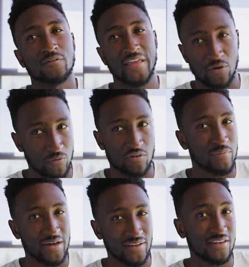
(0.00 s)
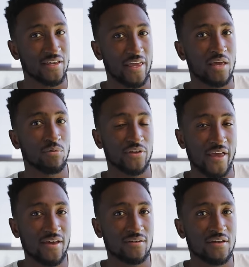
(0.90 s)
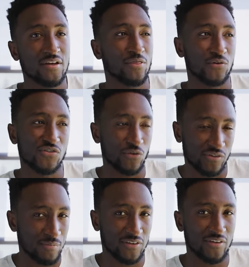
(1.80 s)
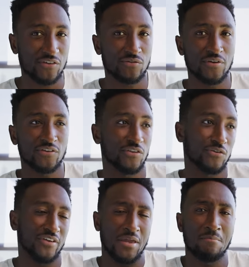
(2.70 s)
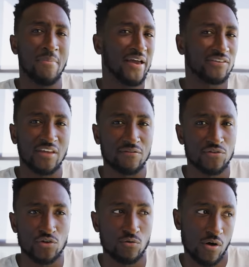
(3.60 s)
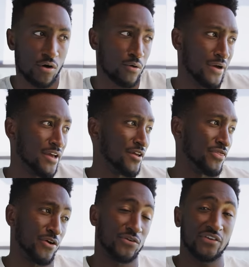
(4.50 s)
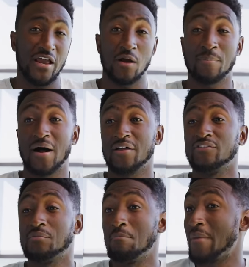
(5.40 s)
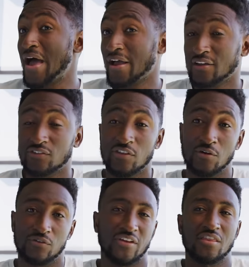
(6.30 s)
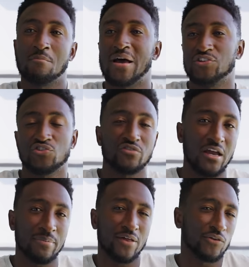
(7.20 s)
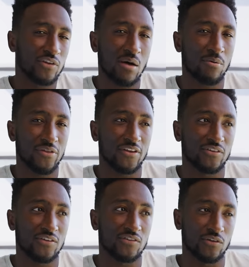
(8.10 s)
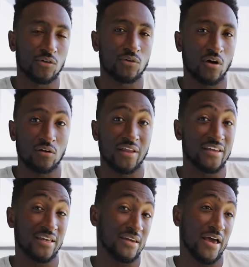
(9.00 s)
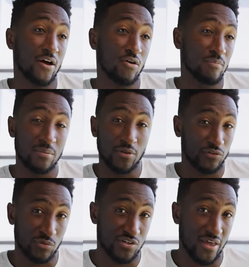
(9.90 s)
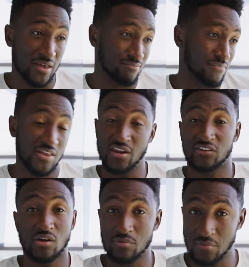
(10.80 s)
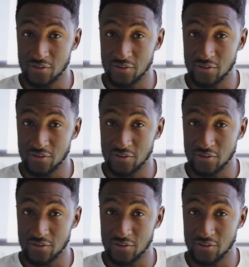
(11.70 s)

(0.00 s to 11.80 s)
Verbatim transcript: get rid of my Lightning cable yet. There's still some accessories. There's like MagSafe Duo, there's AirPods Max, there's like the Magic Trackpad. There's a couple things that still are Lightning now. Maybe they'll switch that in the next couple